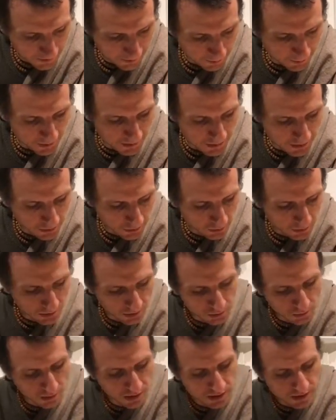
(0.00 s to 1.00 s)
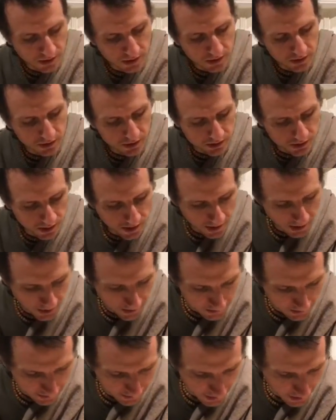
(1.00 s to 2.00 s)
Meeting all the great sages
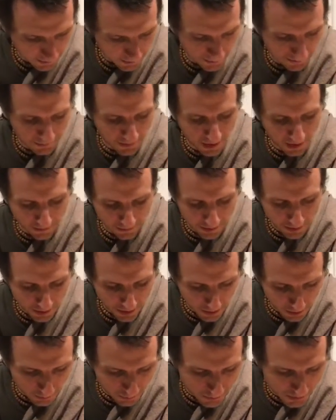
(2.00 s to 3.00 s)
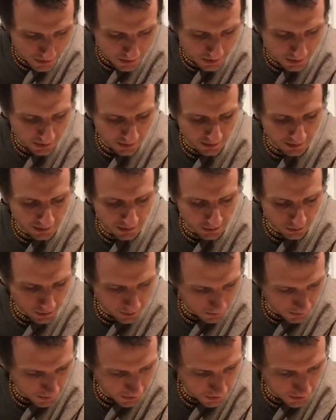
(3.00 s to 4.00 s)
at the time of death was certainly
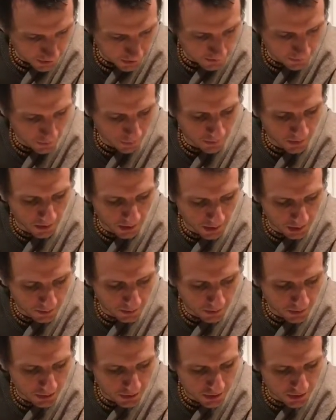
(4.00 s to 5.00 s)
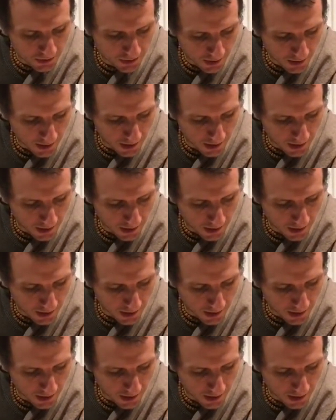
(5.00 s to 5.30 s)
auspicious for Maharaj Parikshit,